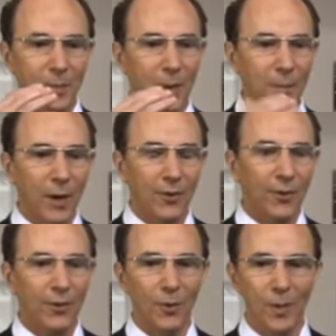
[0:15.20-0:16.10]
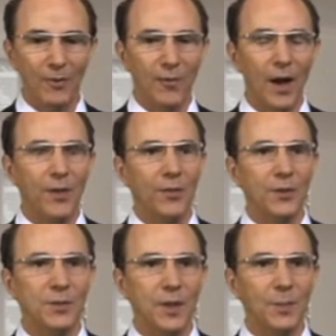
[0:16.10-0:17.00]
my mother or my
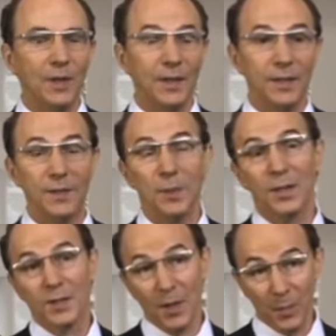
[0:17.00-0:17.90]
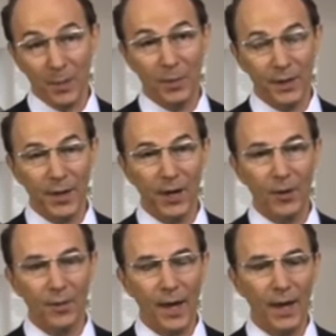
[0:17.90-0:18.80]
father or something like this, because some people
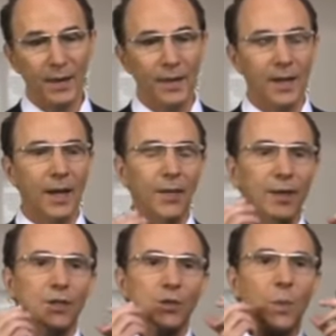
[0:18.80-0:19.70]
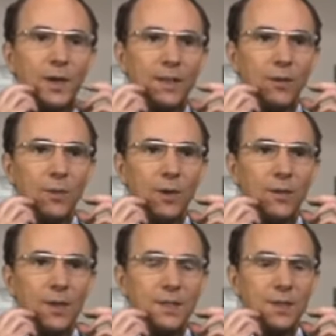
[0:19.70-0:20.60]
inherit that and they just want to get rid of
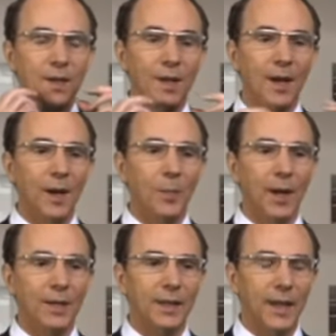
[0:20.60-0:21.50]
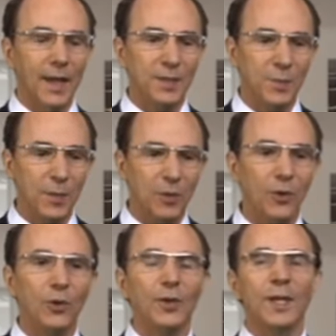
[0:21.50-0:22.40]
these. But as people
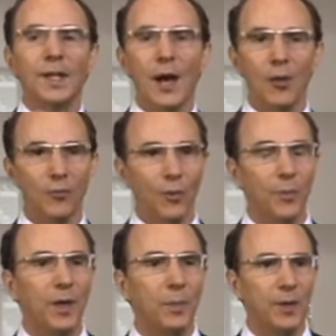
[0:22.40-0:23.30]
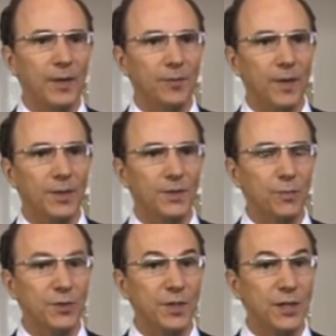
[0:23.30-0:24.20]
are looking now for minimally
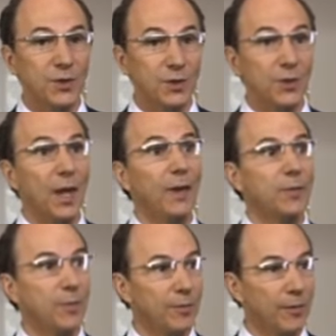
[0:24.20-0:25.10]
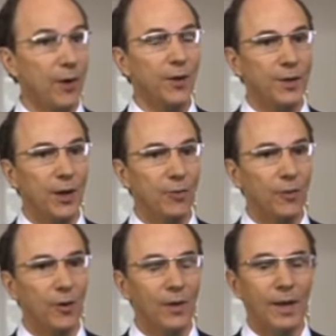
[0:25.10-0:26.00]
invasive procedures, you have to be very
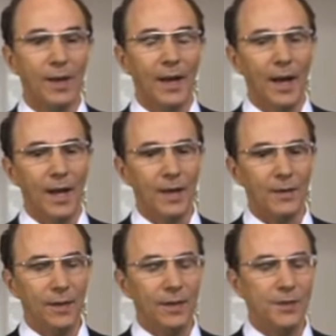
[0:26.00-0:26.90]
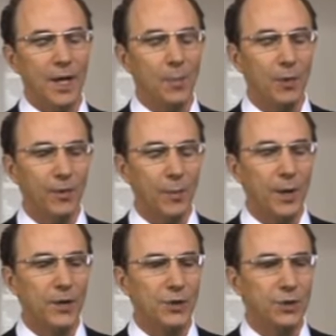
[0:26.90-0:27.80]
careful. I had an example of a
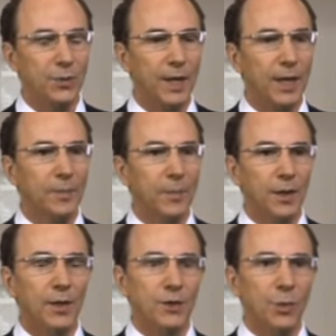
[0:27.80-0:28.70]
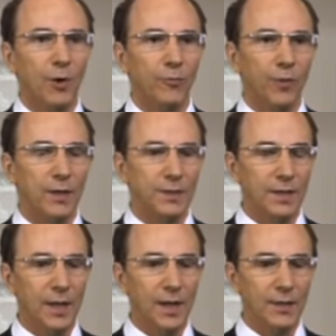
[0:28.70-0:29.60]
patient who came to our front
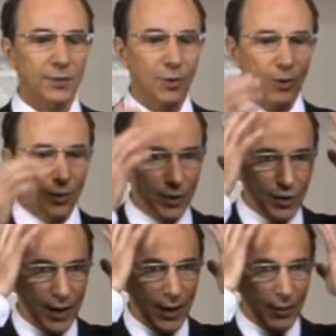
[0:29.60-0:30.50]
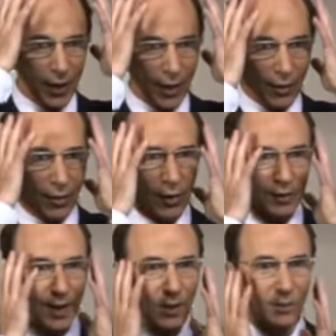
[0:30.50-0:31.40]
door, and she had her hair
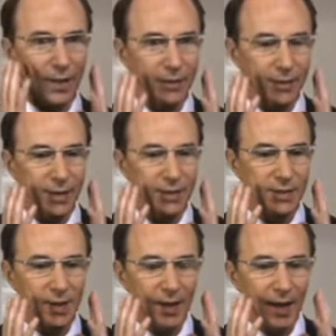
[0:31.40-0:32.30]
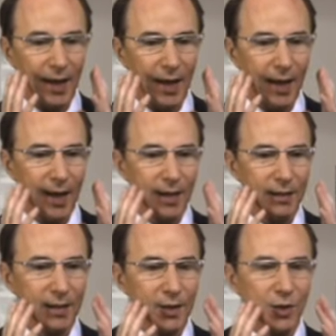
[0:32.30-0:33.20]
all down like this,
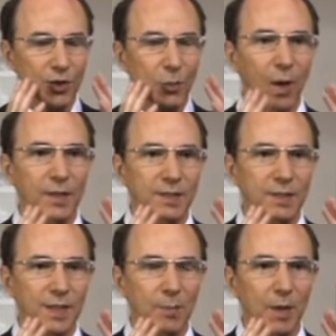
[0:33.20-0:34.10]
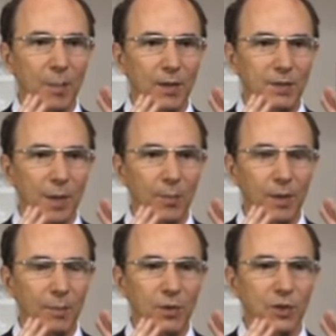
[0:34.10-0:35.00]
and she wanted to see me about
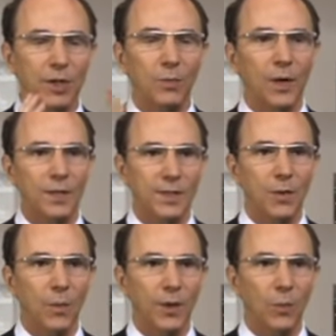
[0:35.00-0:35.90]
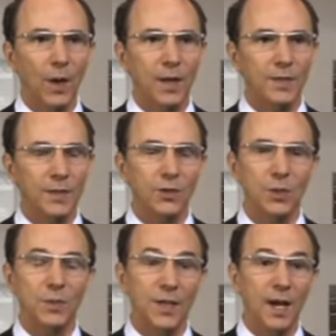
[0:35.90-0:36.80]
something, but she didn't want to say what it was, and
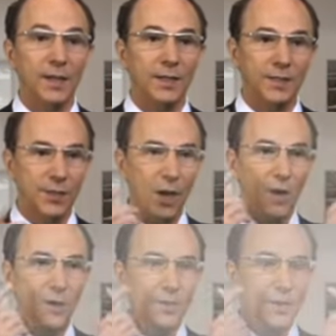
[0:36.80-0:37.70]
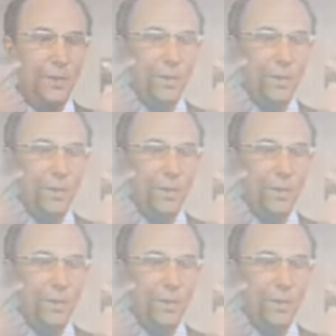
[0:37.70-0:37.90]
she was hiding scars